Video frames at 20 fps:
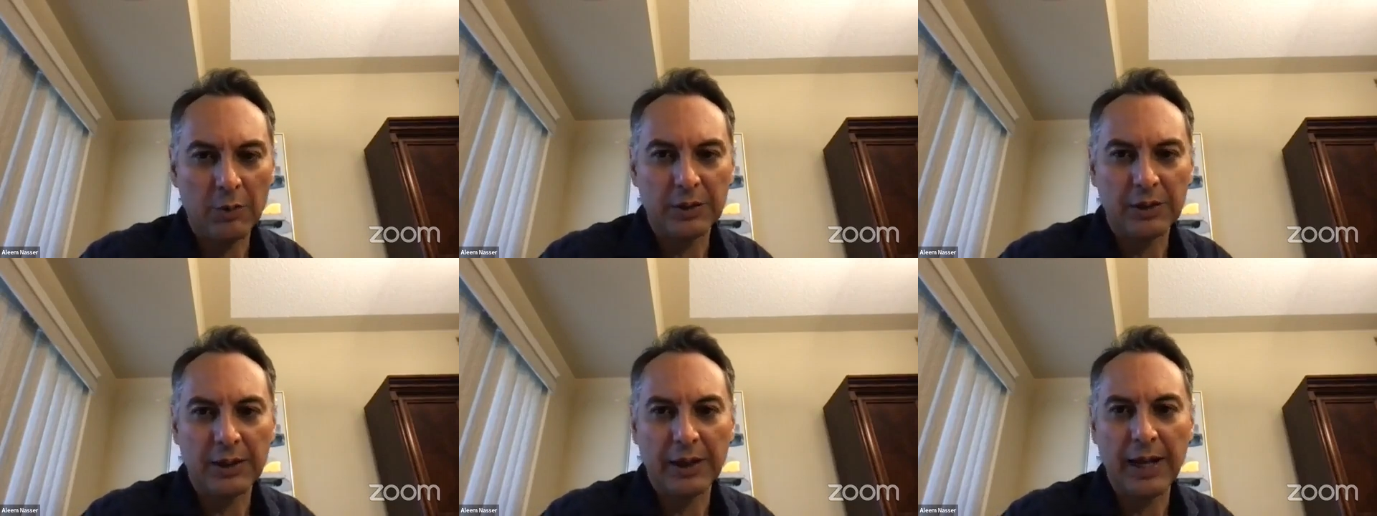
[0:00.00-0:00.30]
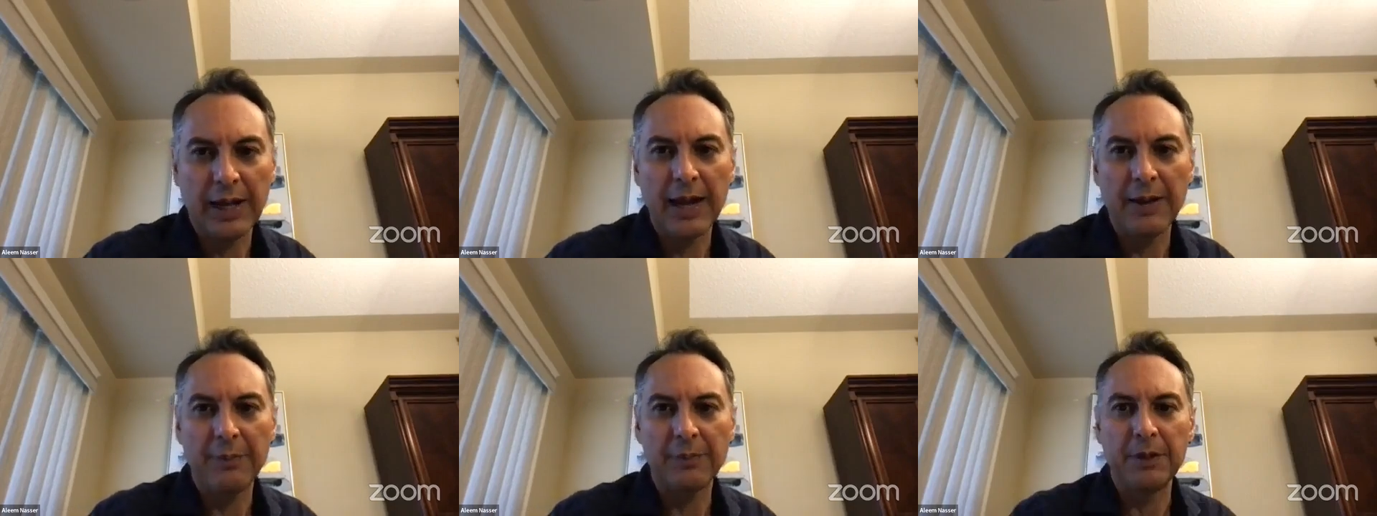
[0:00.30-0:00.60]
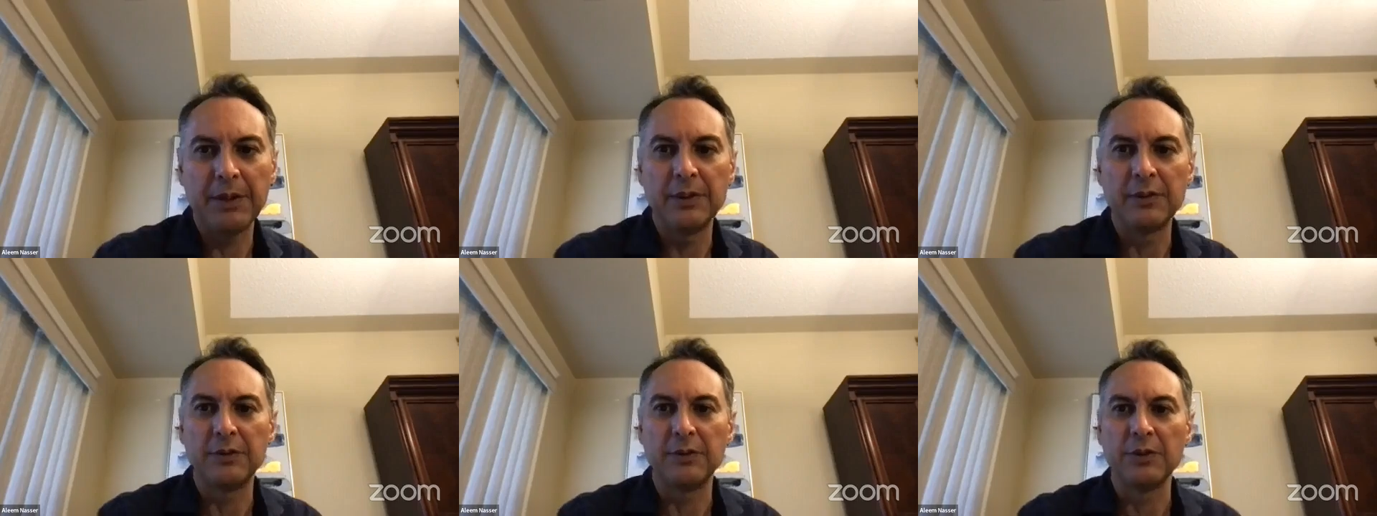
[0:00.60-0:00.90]
what's going to
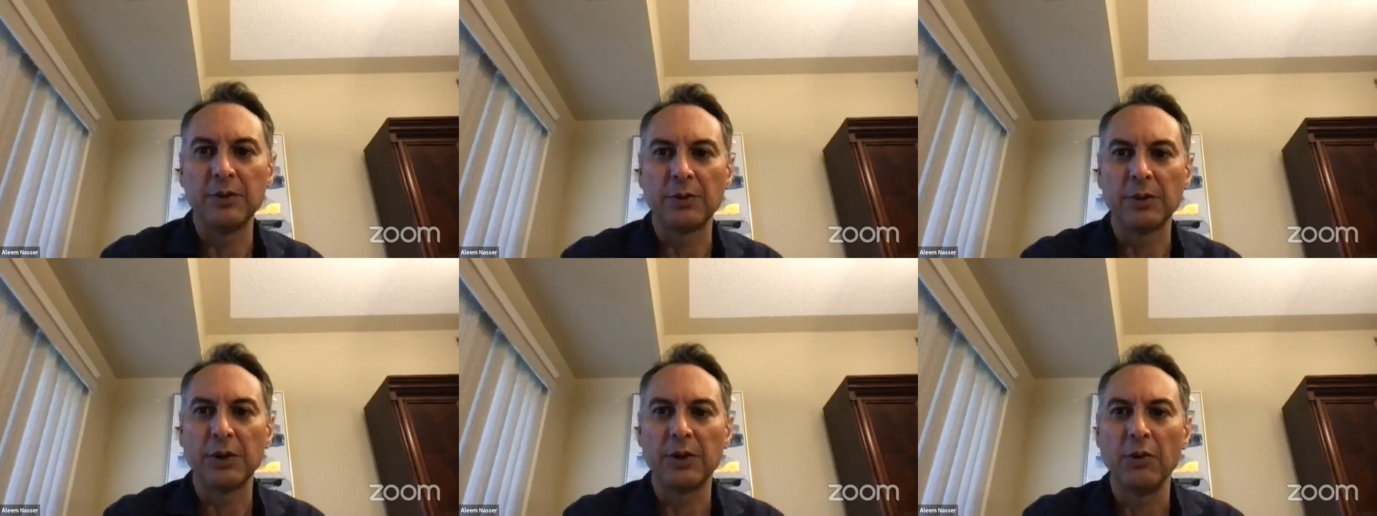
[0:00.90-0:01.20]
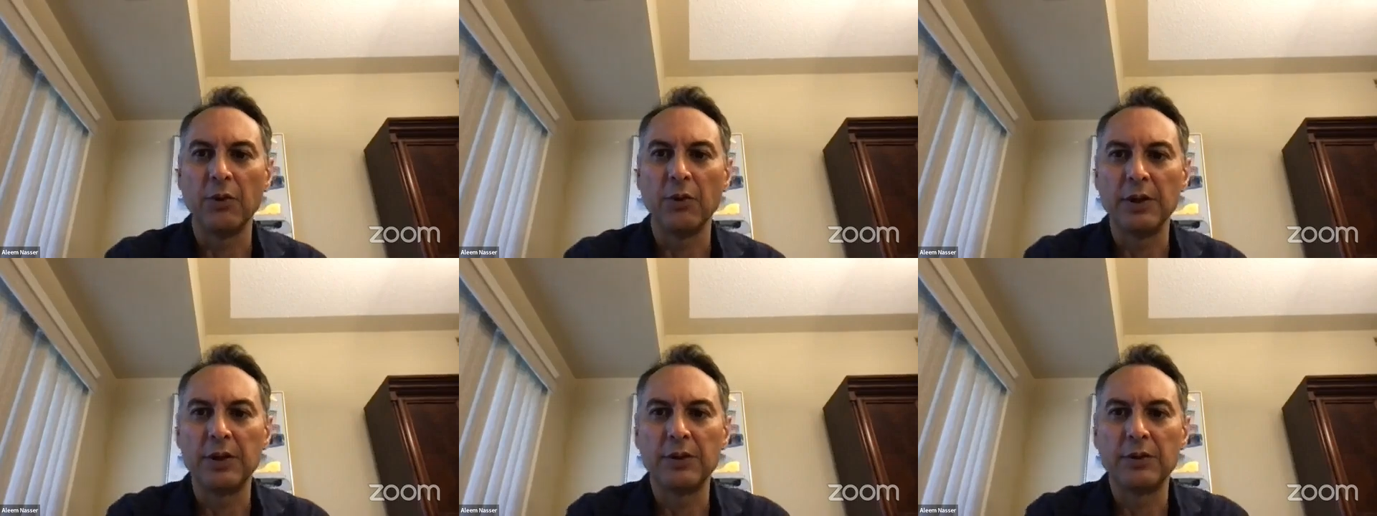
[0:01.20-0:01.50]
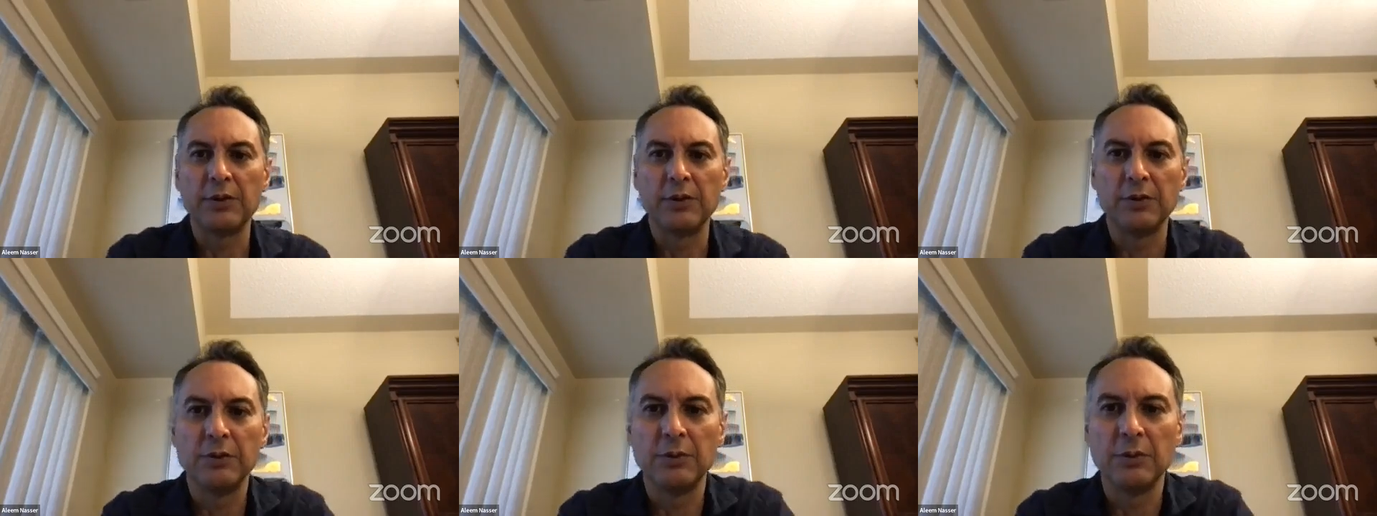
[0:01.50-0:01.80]
happen is you're going
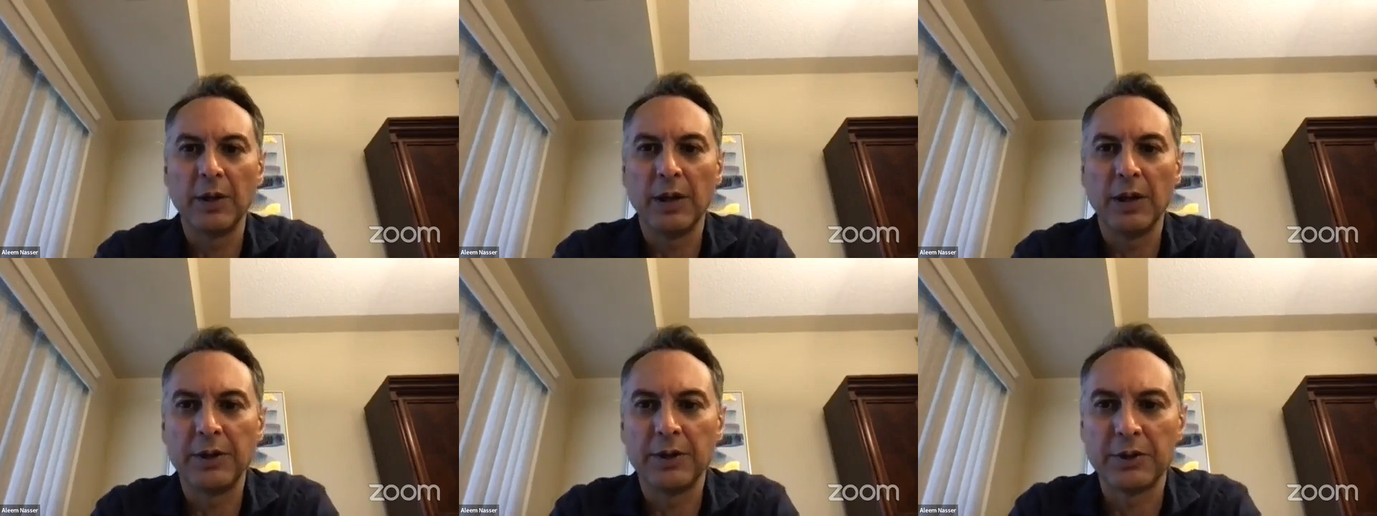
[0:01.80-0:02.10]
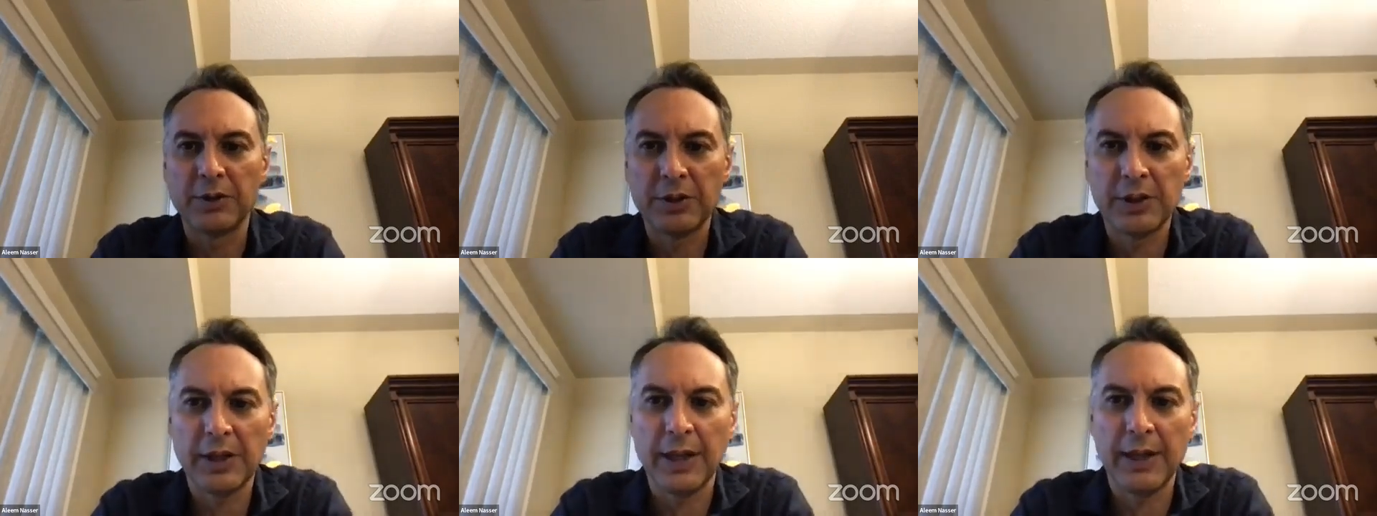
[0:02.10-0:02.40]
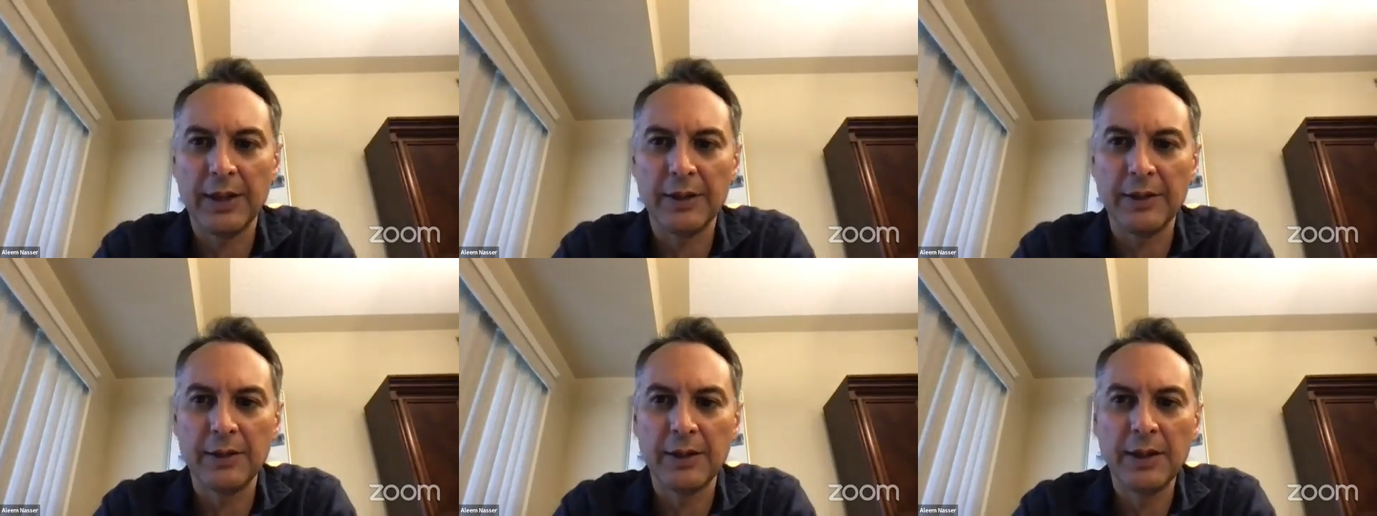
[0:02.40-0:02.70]
to
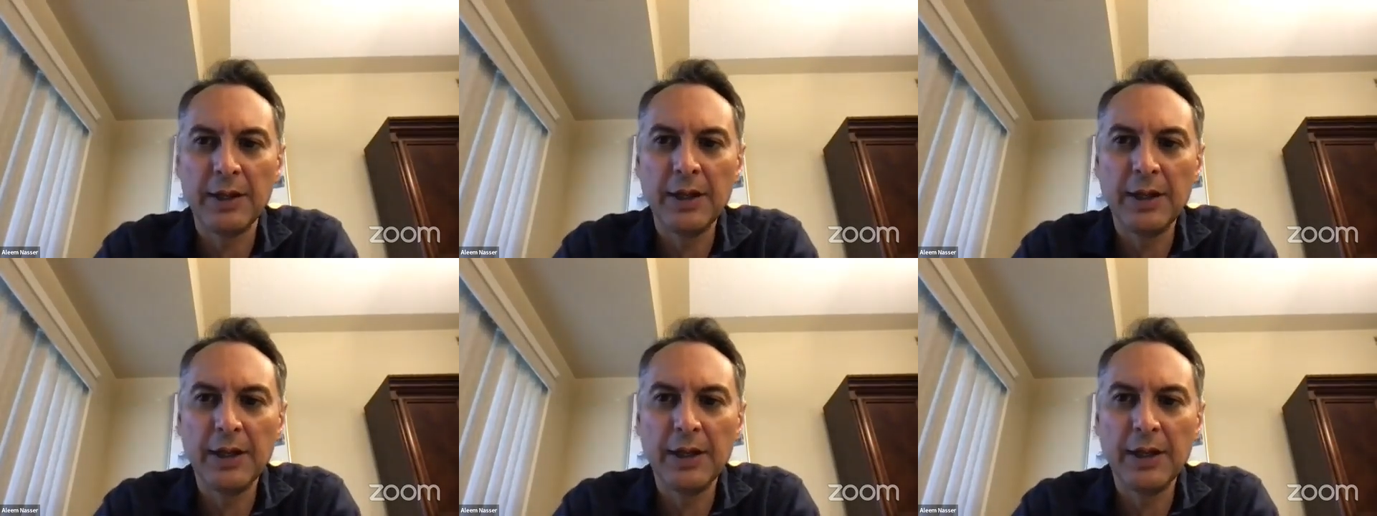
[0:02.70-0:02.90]
understand